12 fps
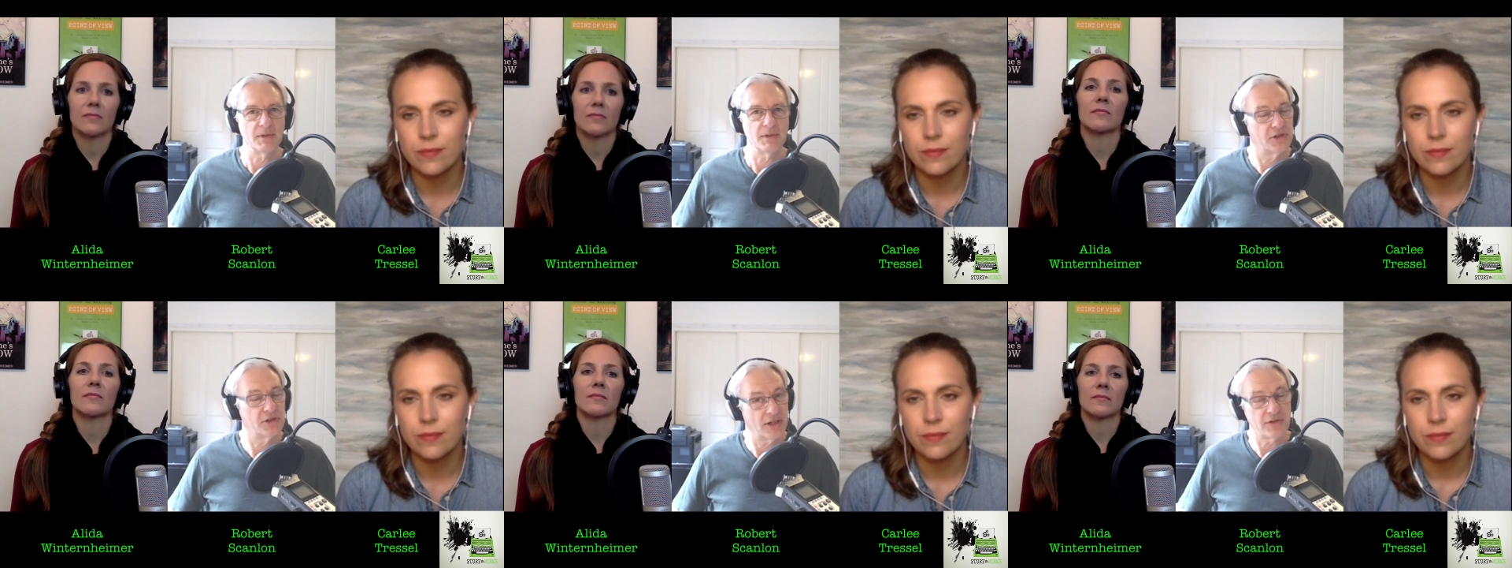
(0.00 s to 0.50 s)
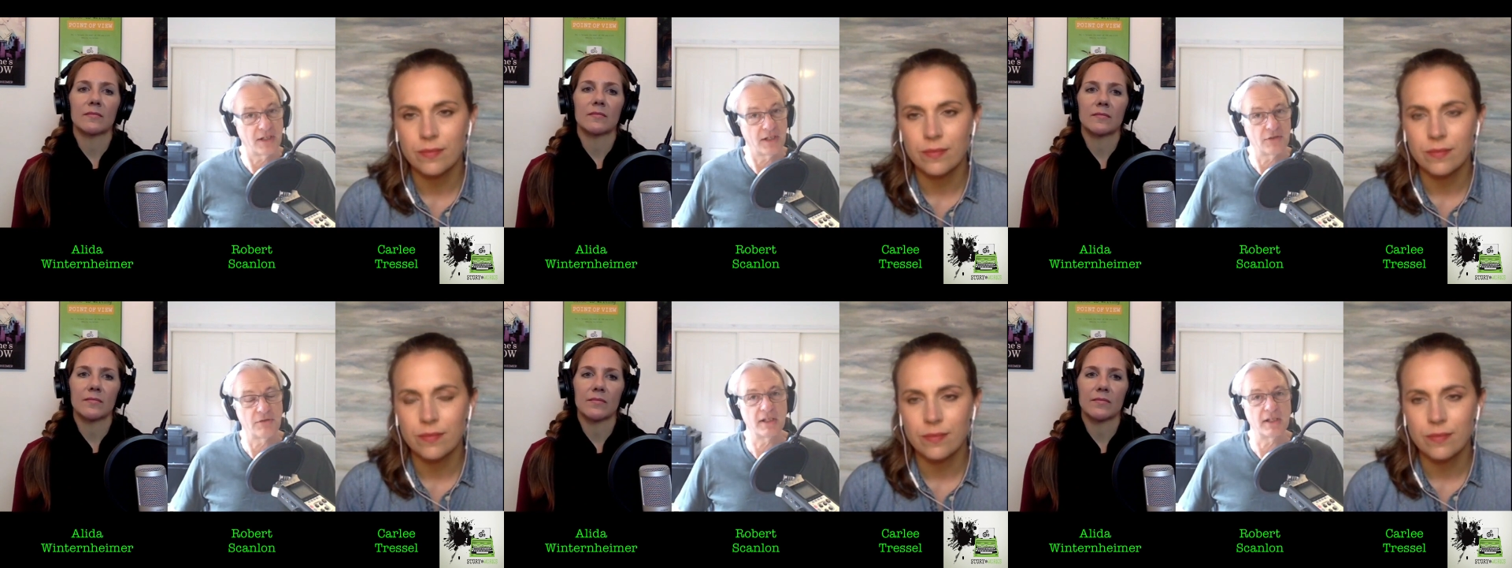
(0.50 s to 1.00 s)
Speaker 1: which does
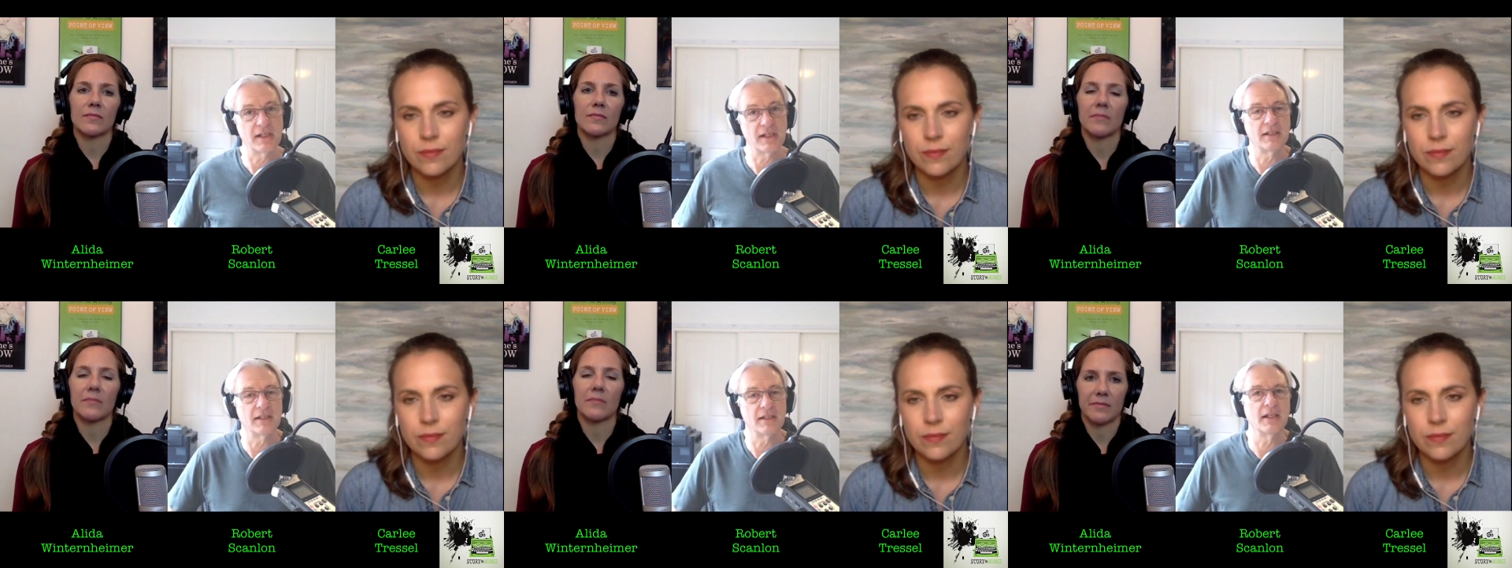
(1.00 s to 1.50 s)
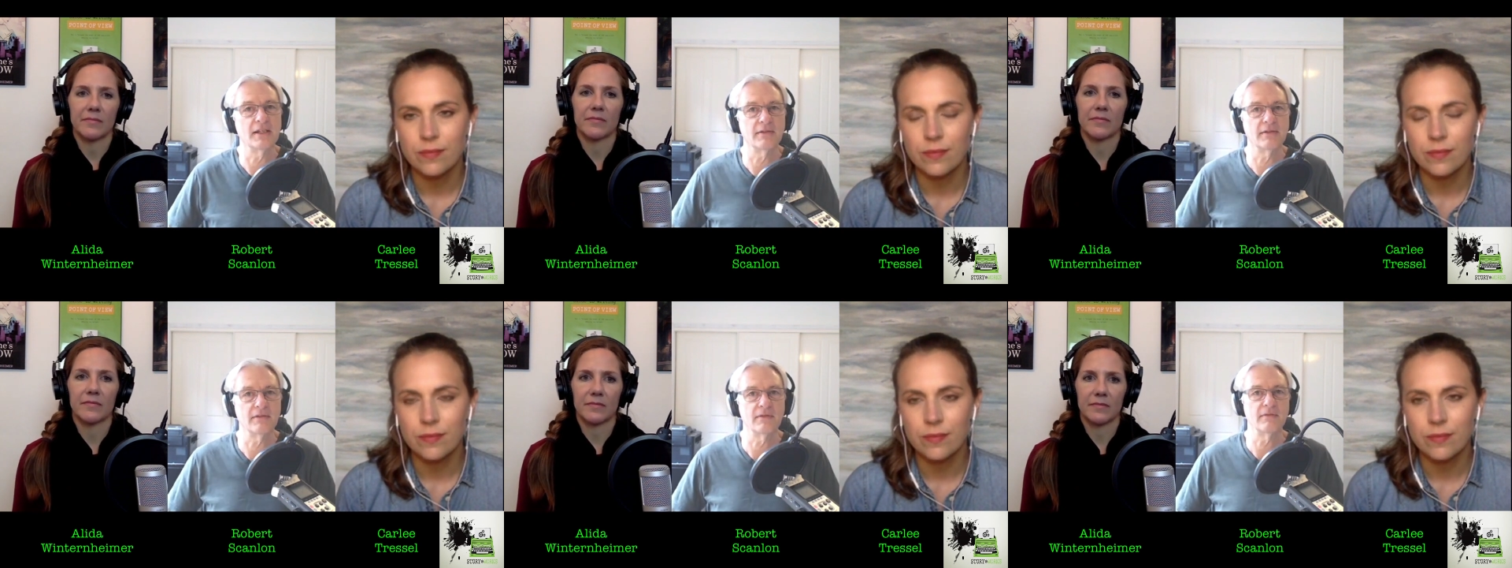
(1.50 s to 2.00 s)
get tricky
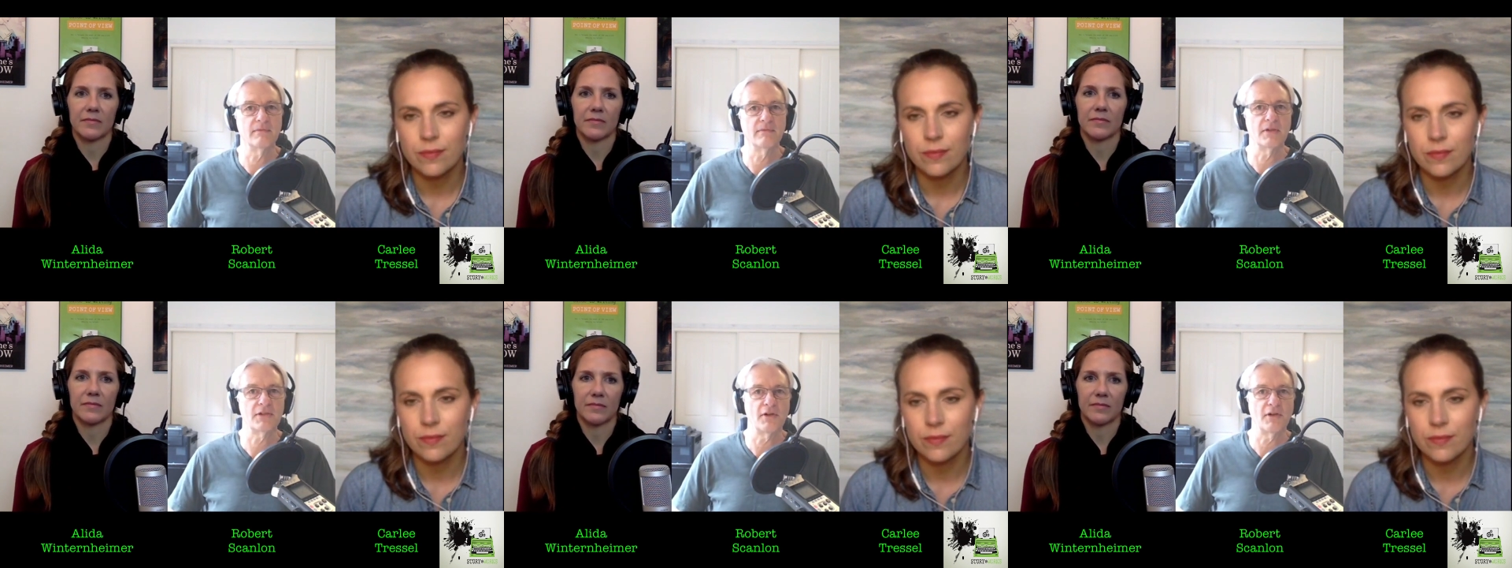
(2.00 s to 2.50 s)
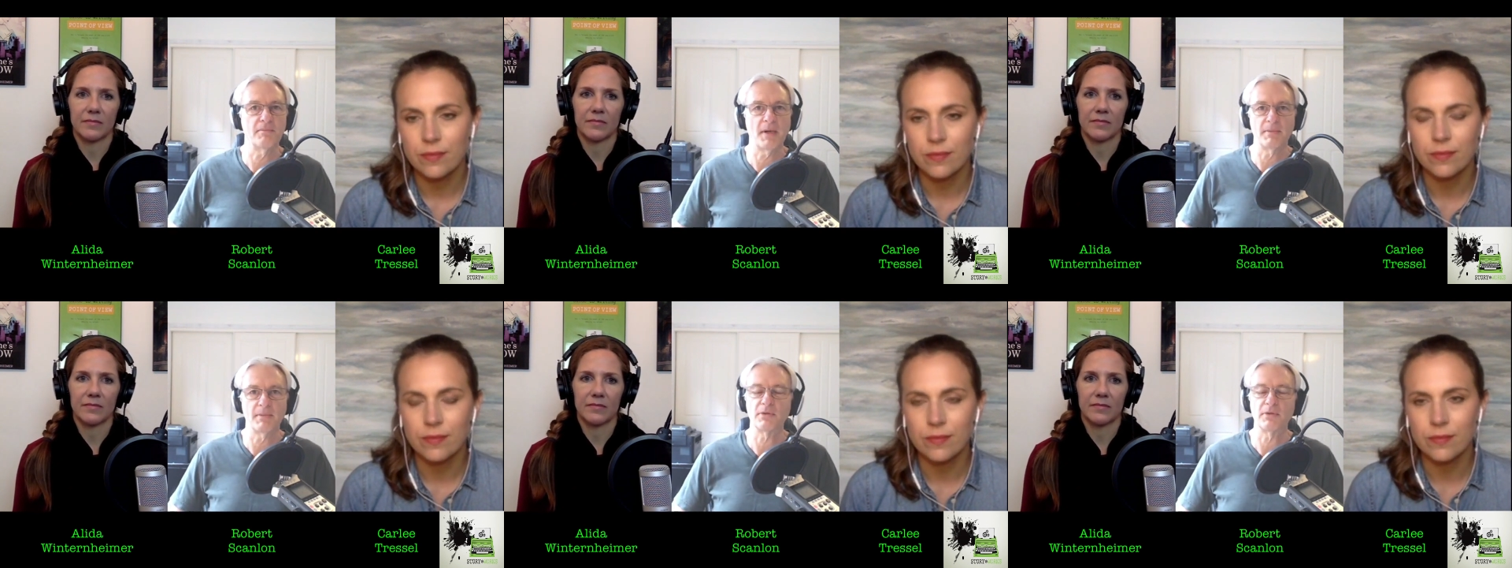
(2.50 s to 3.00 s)
in the
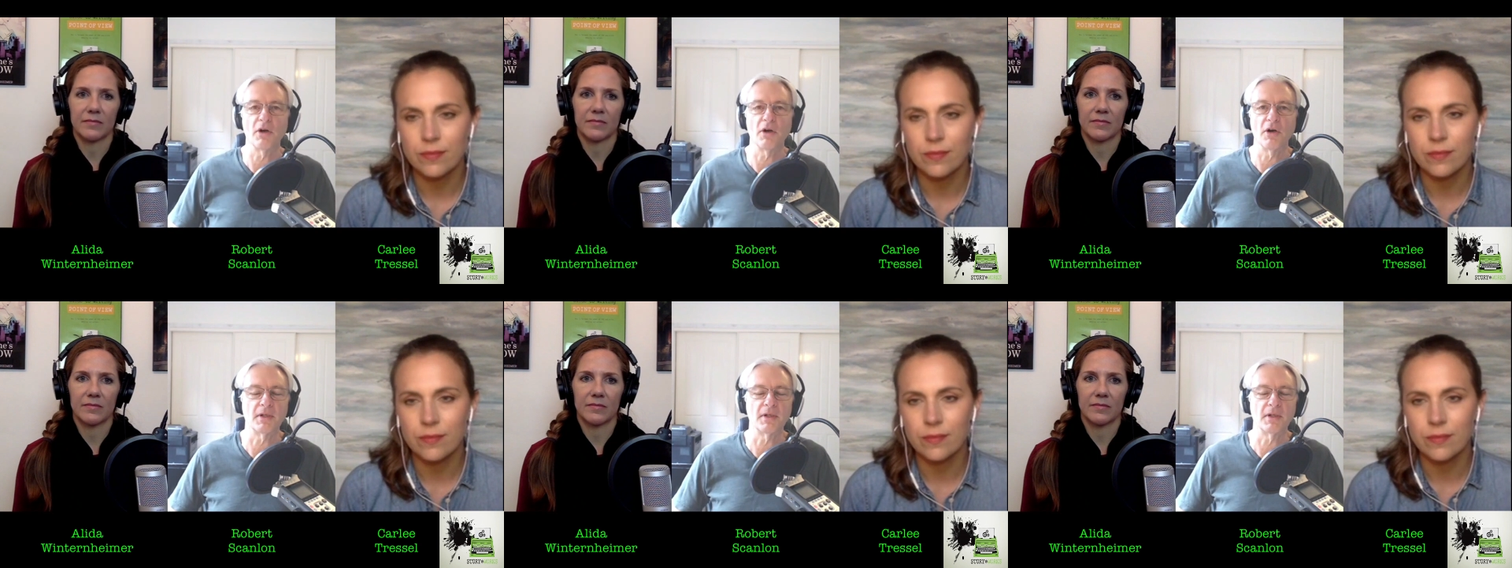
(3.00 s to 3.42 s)
self-published world,